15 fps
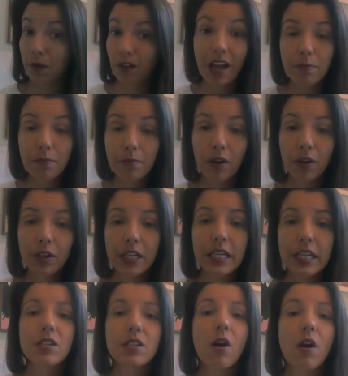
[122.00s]
Live
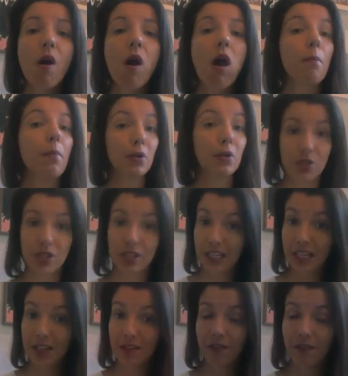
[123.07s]
parties. Personally
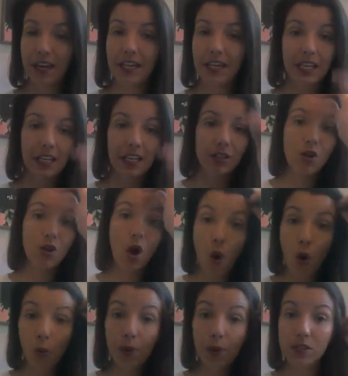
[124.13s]
inviting is
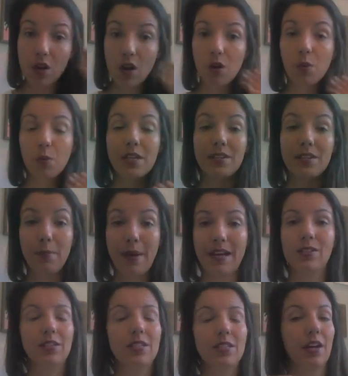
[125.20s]
always best.
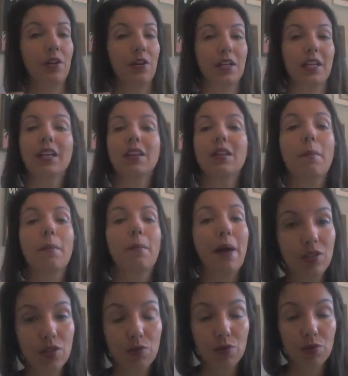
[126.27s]
That's how you're going to get the
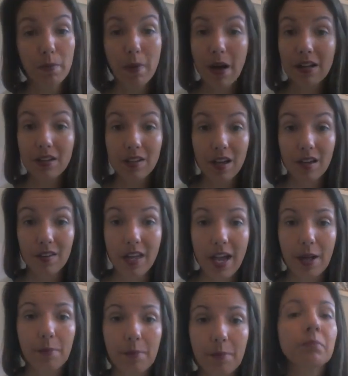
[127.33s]
best response on
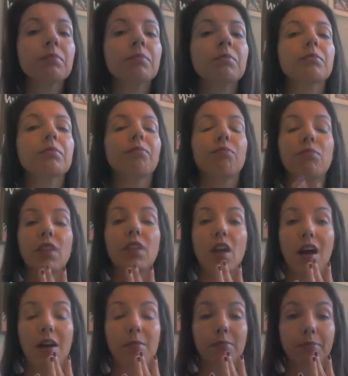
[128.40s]
that
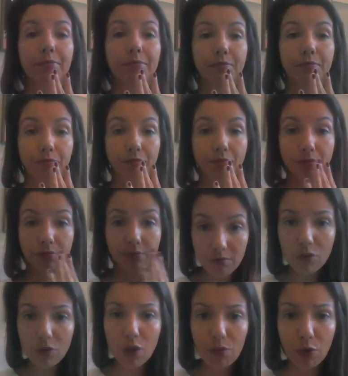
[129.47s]

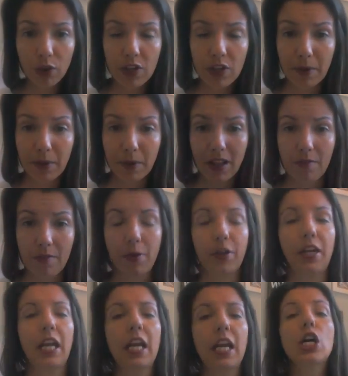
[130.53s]
for a Facebook Live party.
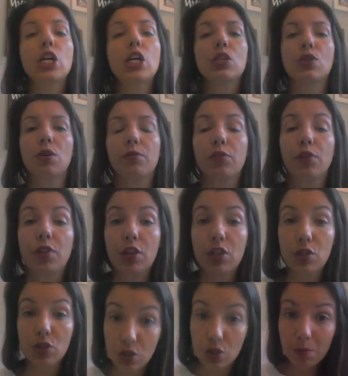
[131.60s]
So for the
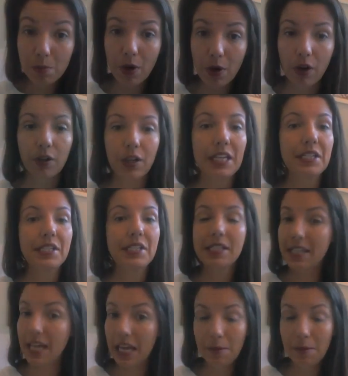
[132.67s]
Zoom parties,
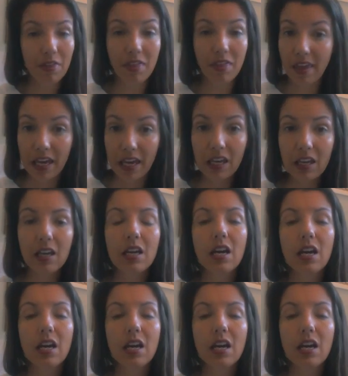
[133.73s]
same thing.